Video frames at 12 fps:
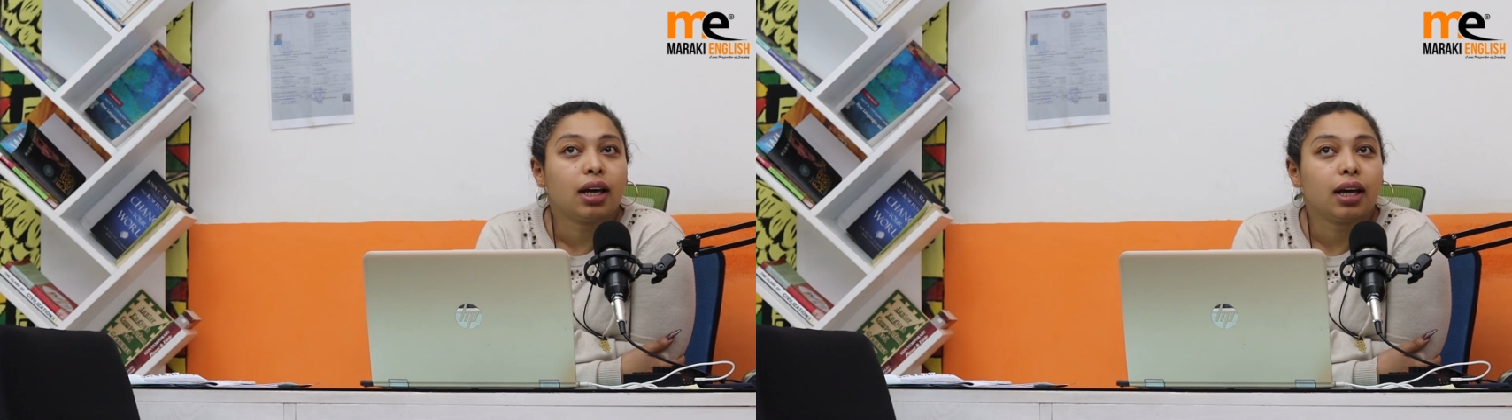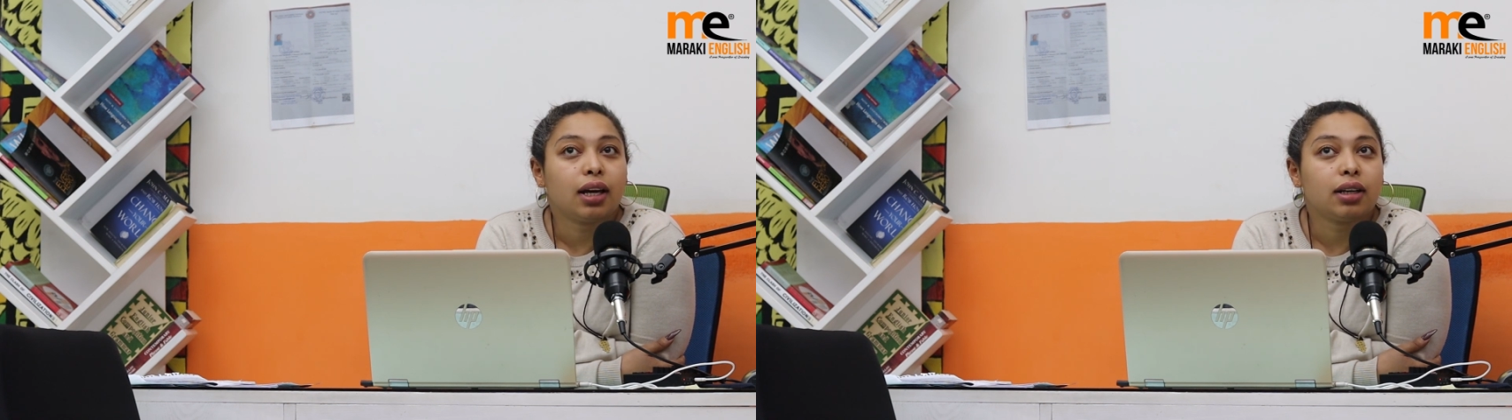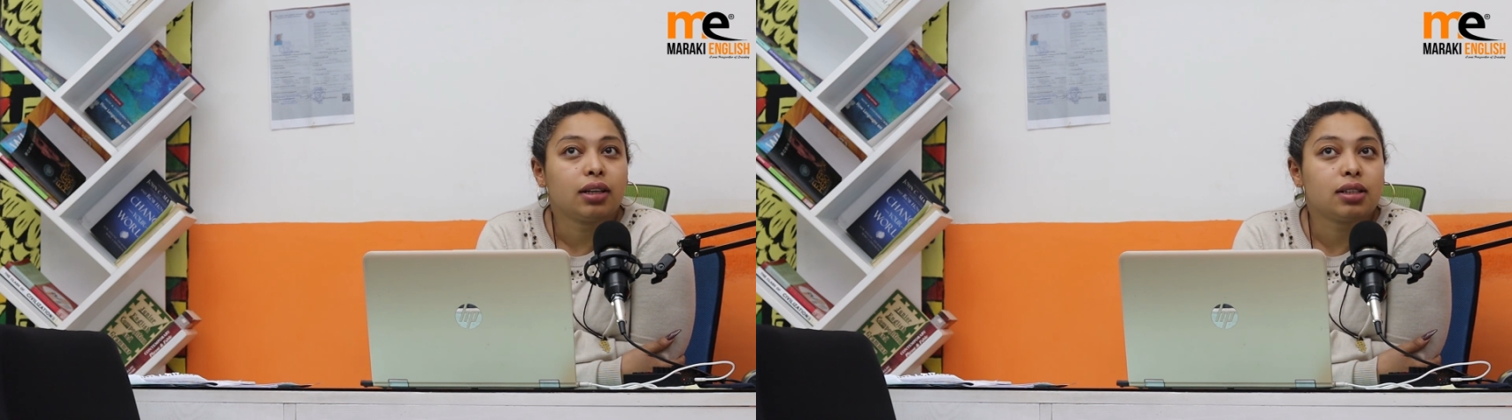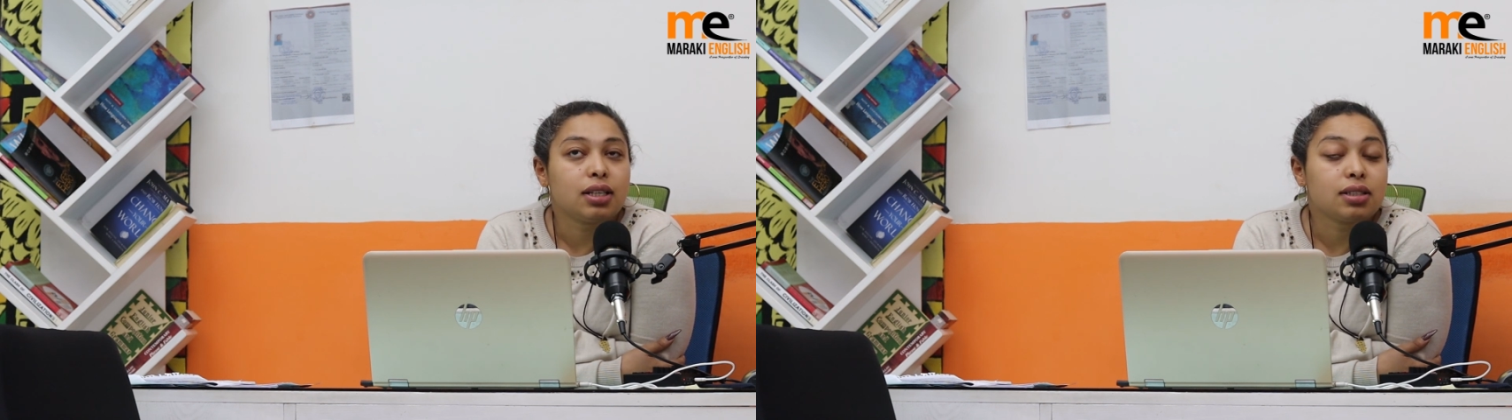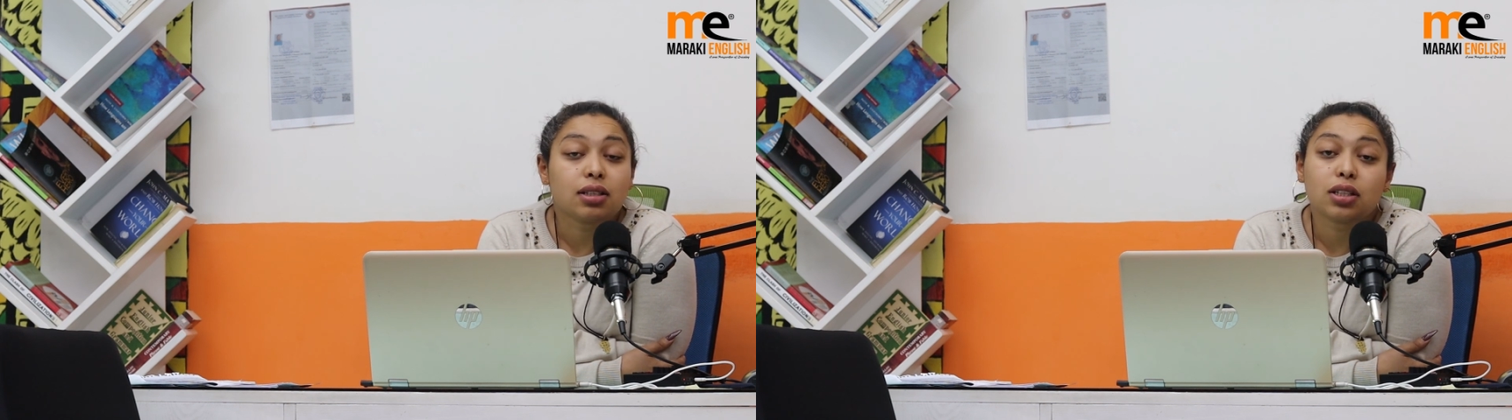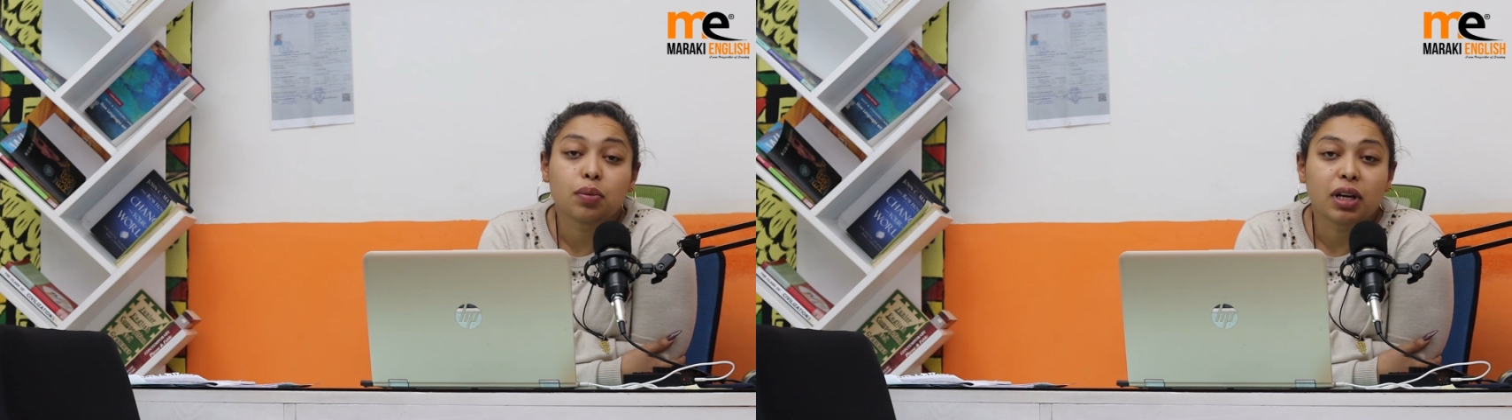And it's
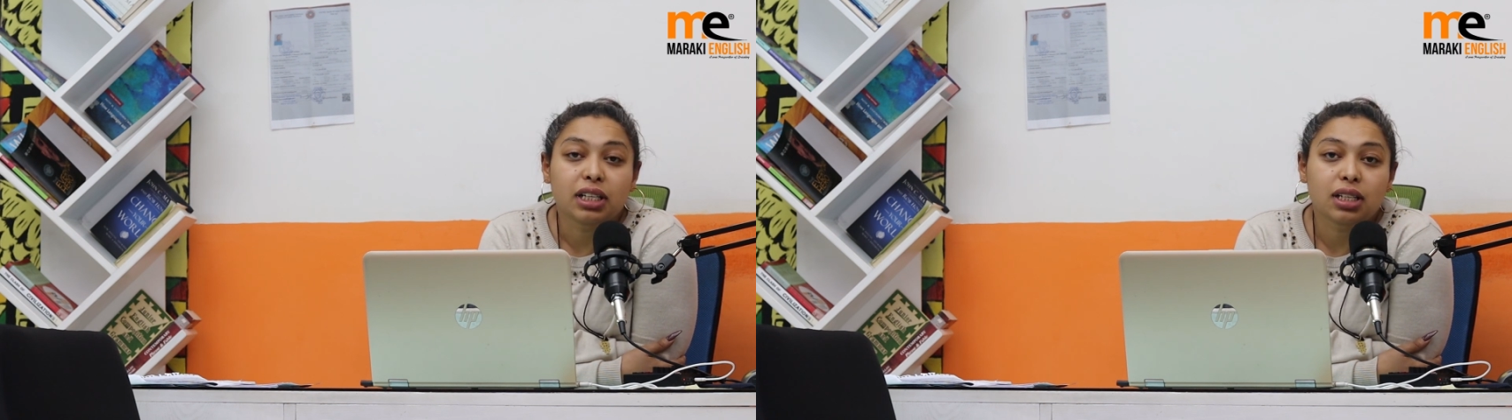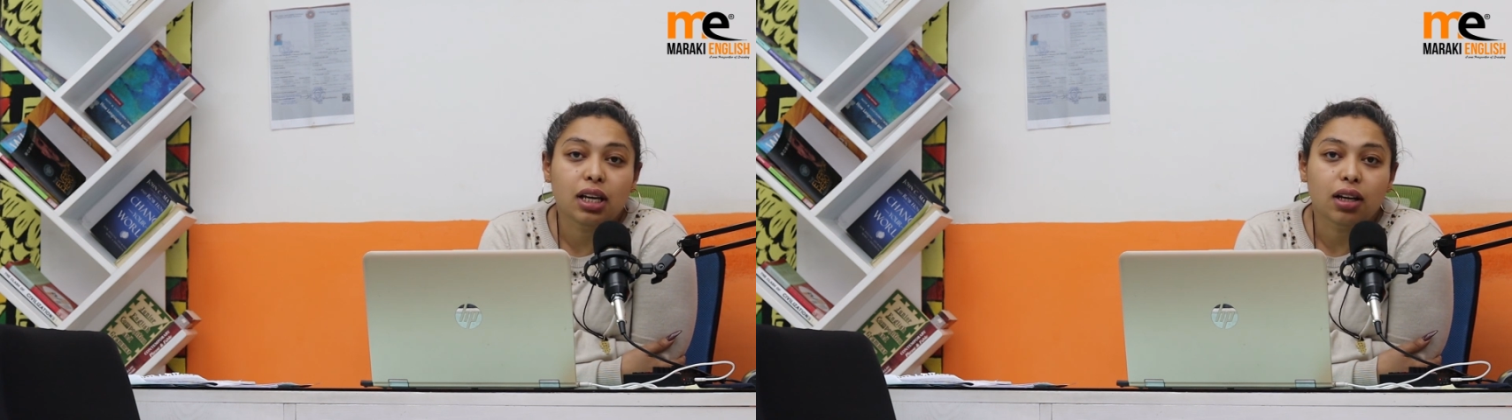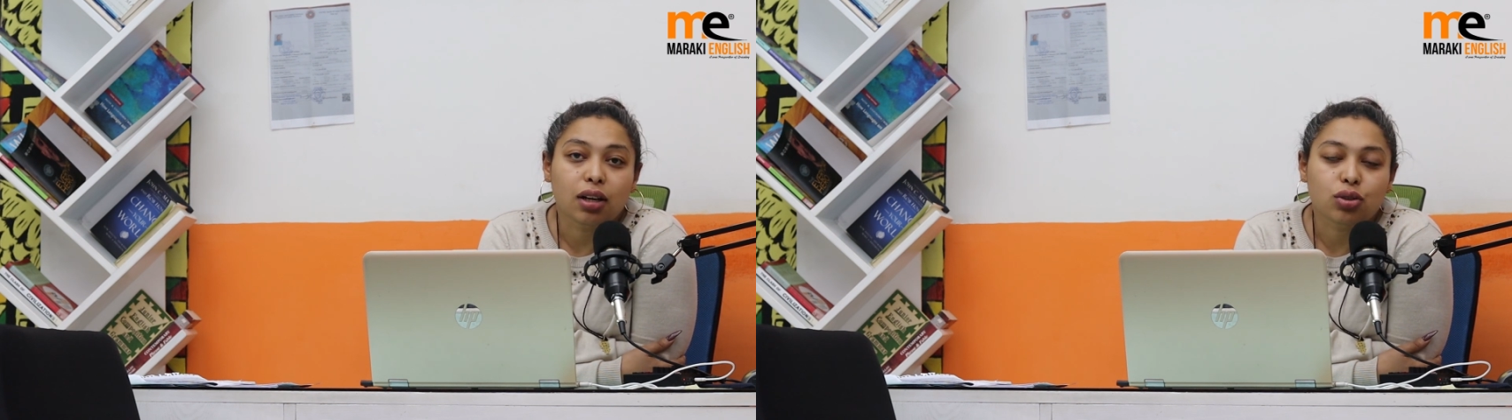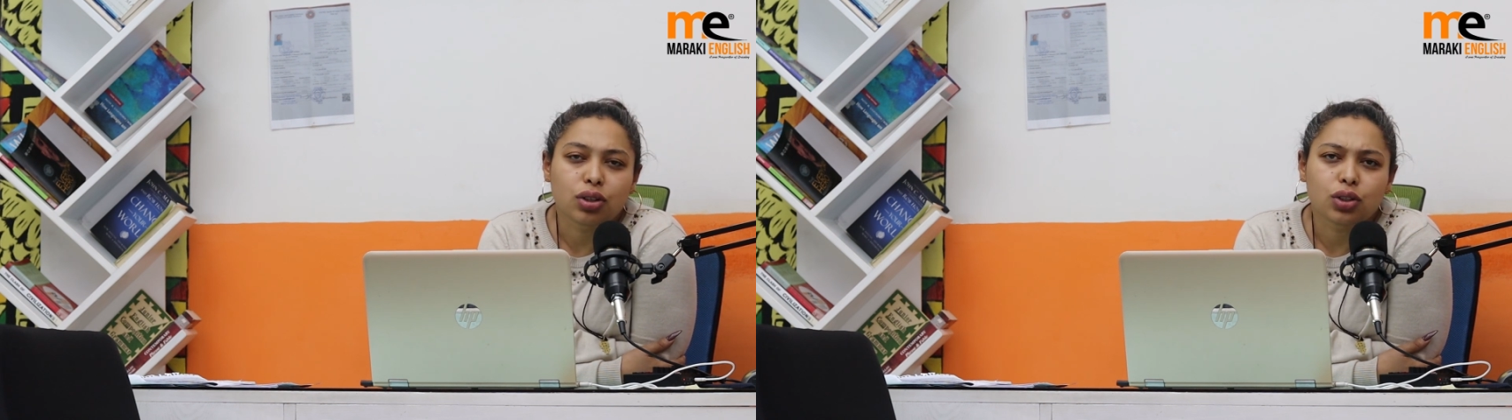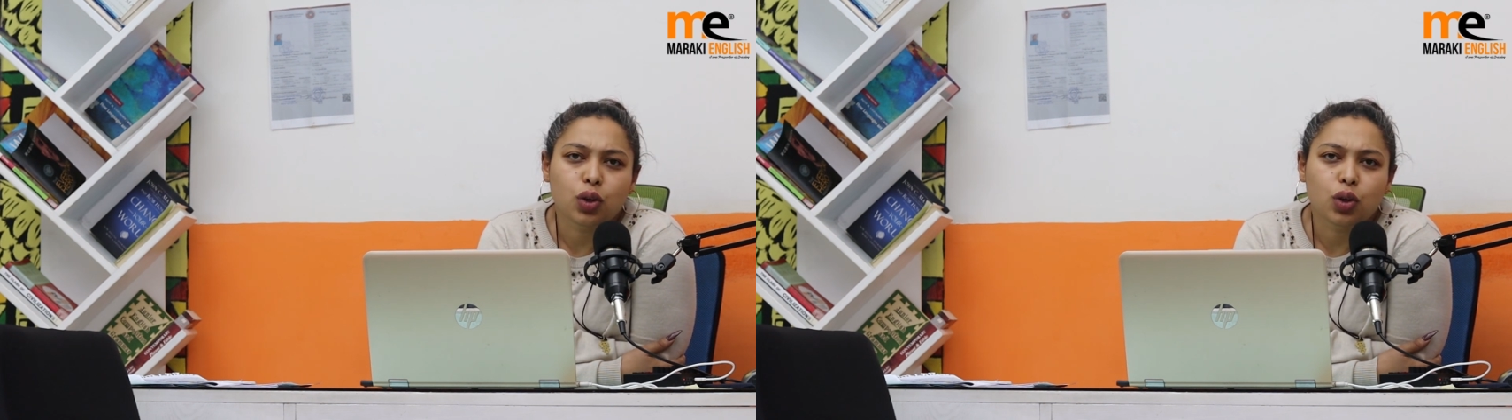easy to maintain, actually,